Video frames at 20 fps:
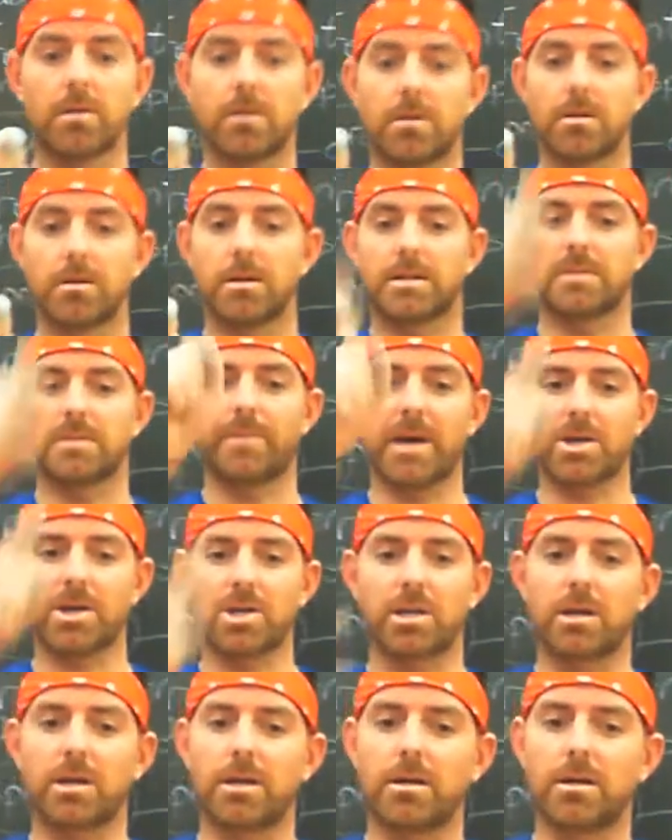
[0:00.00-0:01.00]

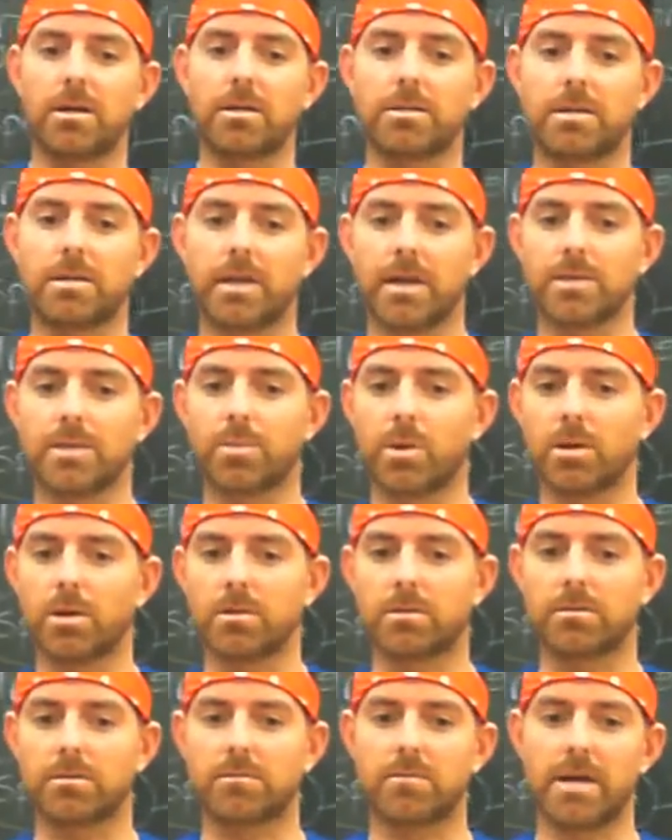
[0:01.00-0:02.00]
Especially in today's world
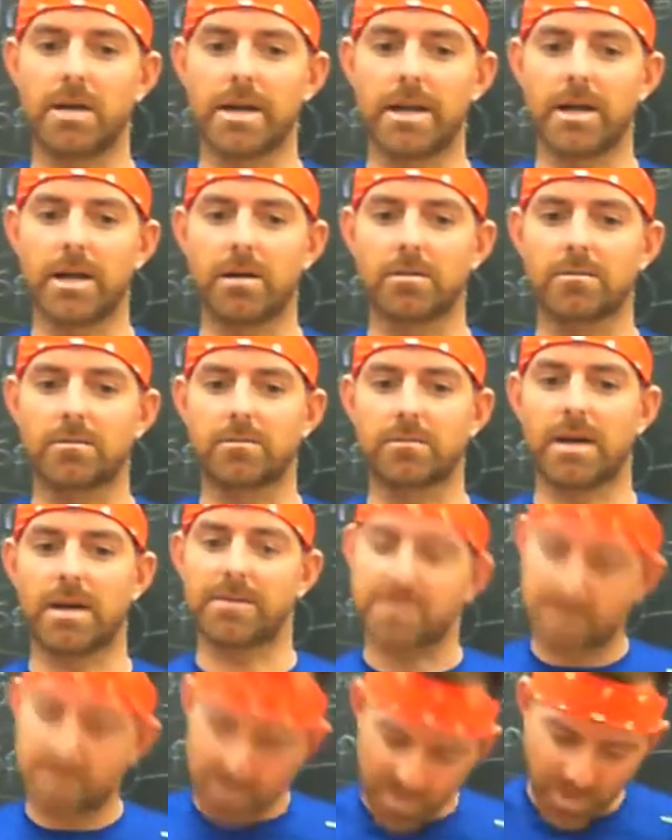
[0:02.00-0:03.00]
right now. I've
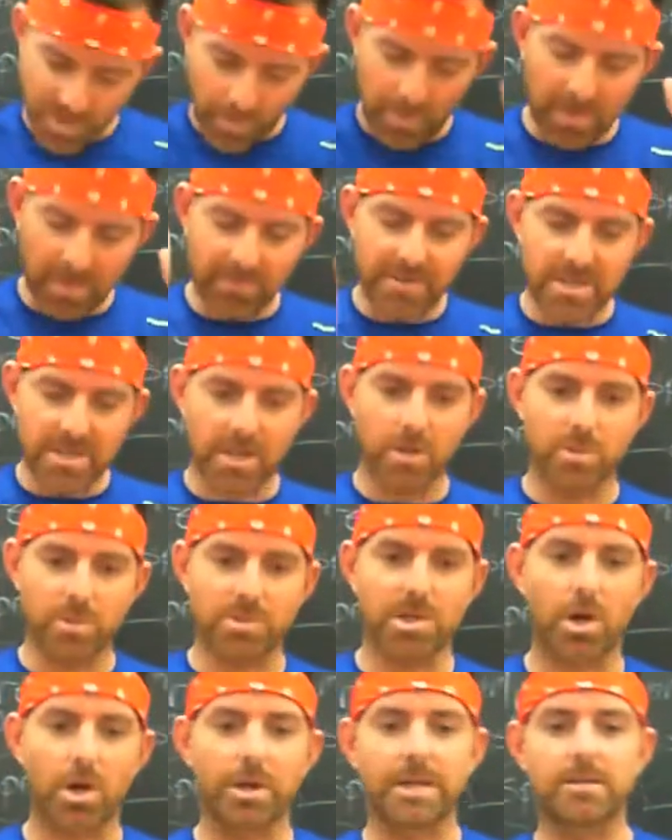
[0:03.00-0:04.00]
seen so many videos
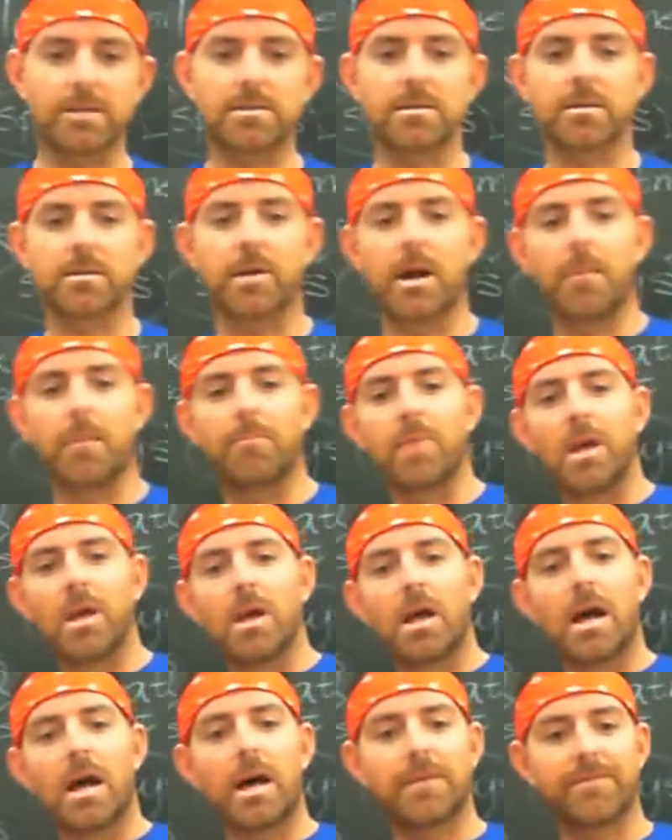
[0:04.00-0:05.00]
on Instagram
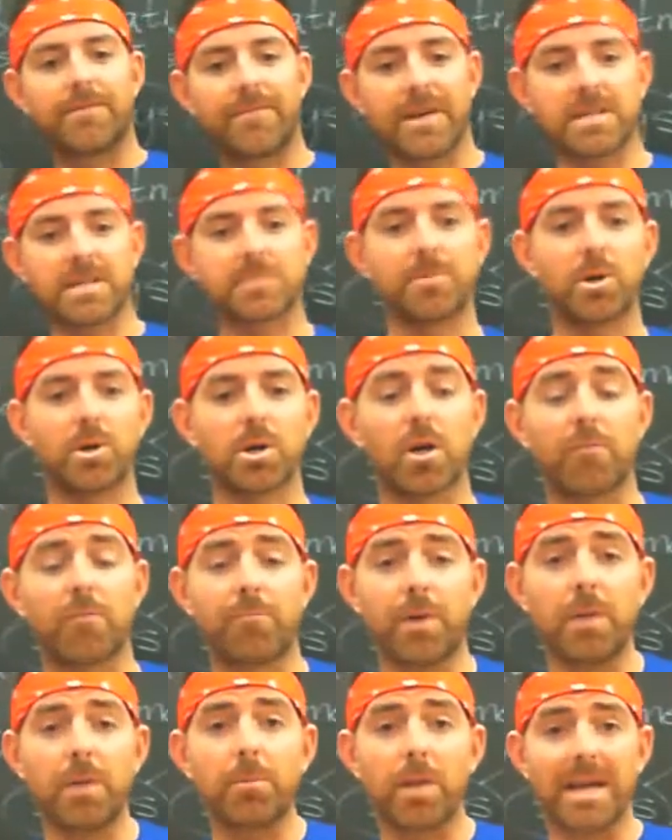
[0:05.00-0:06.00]
and Facebook of
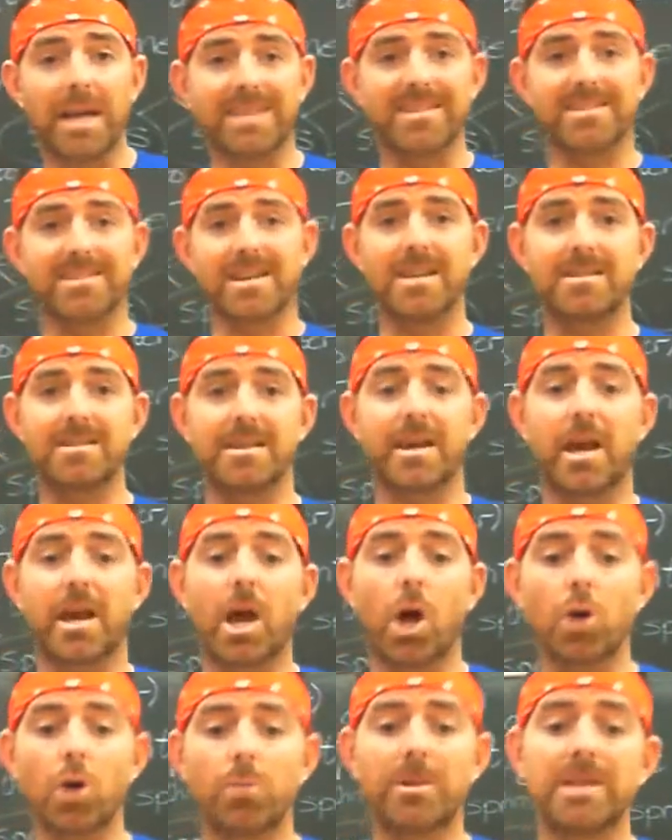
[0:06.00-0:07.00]
people exercising at
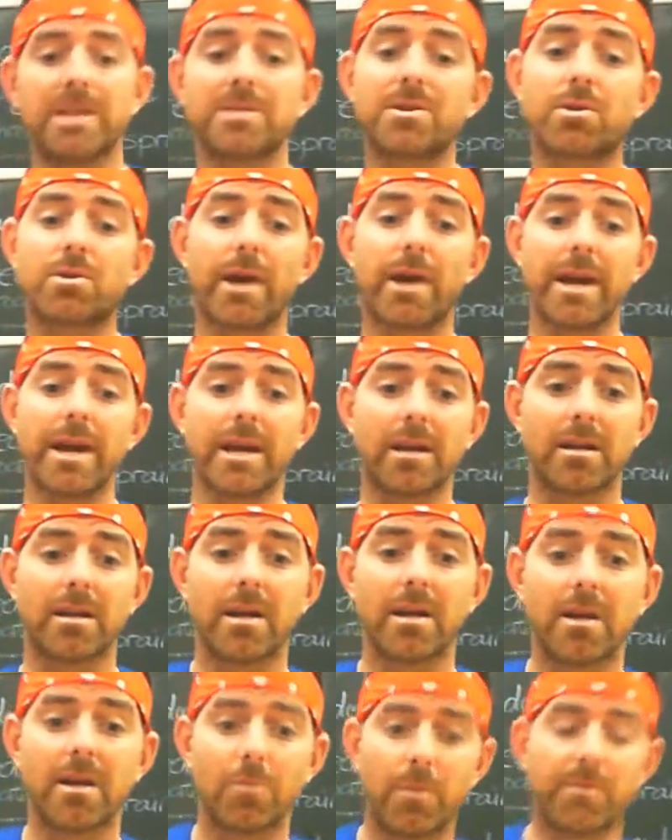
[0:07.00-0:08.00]
home, and it's great.
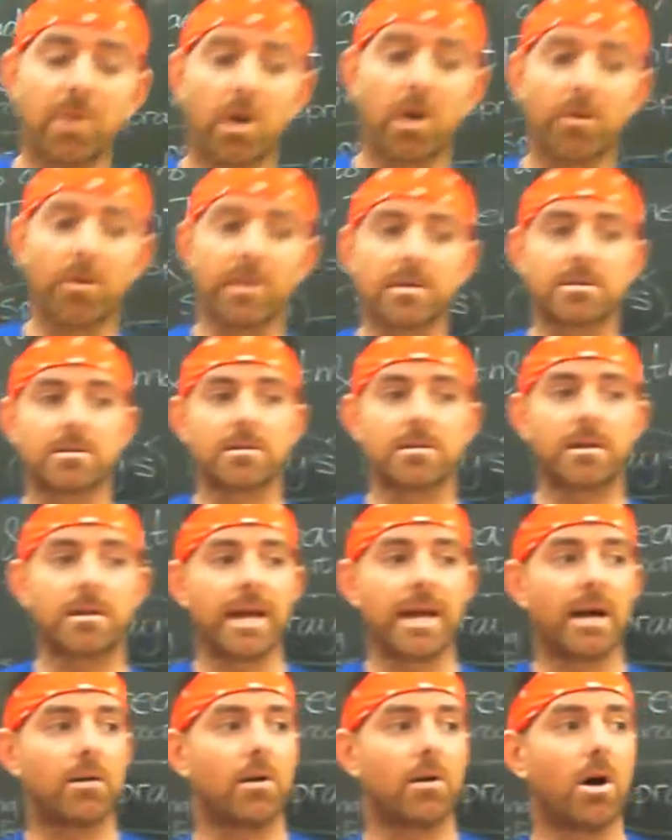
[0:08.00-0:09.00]
We've got this
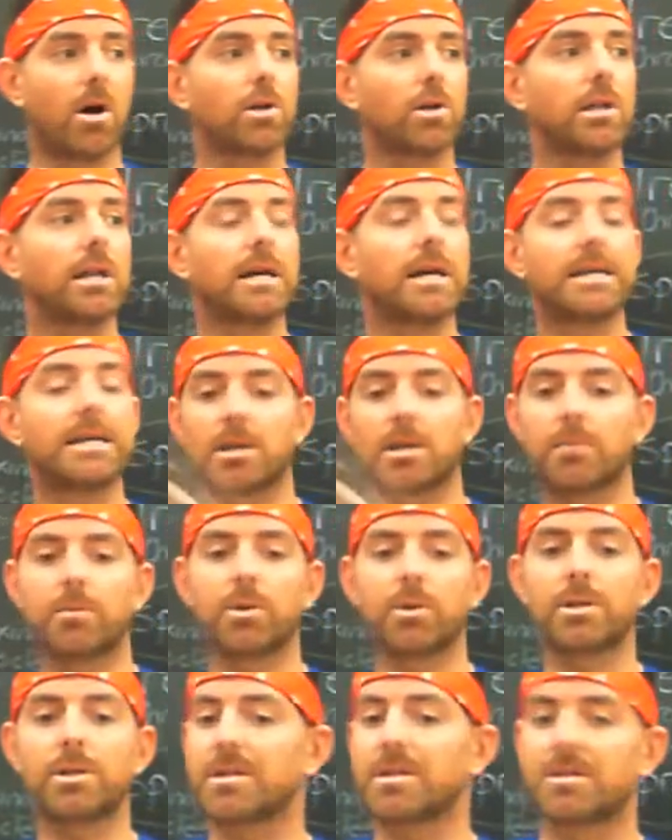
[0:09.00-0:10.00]
now online
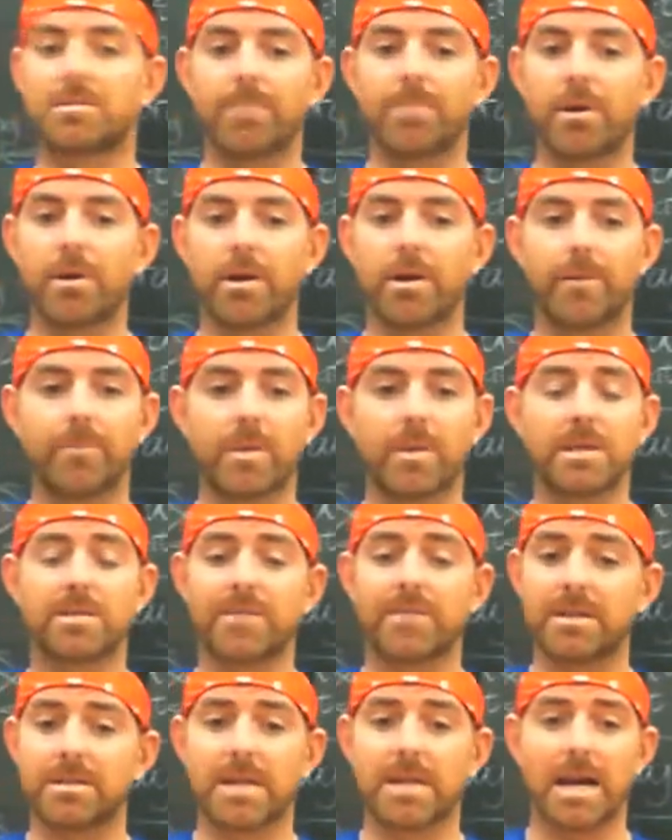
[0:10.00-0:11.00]
community spirit. It's
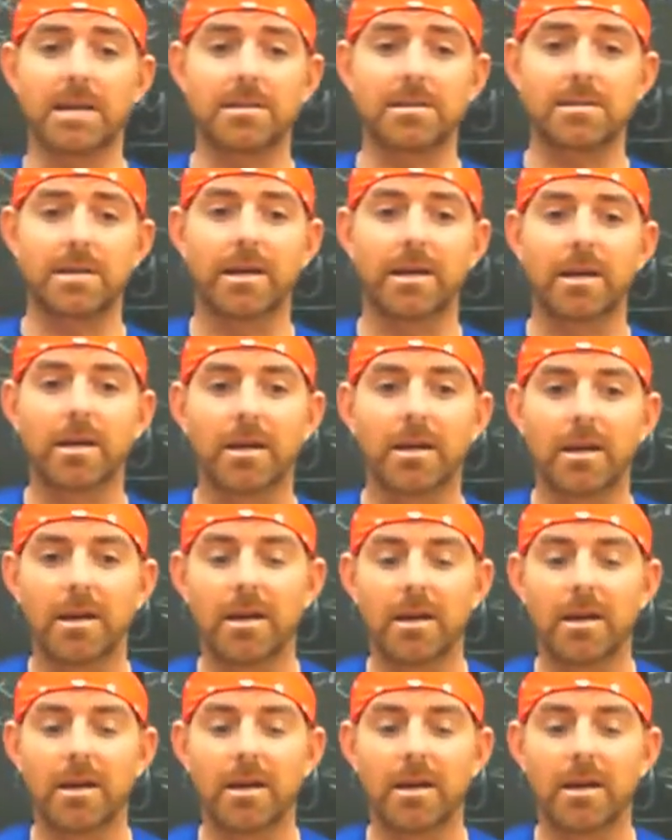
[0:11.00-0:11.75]
fantastic.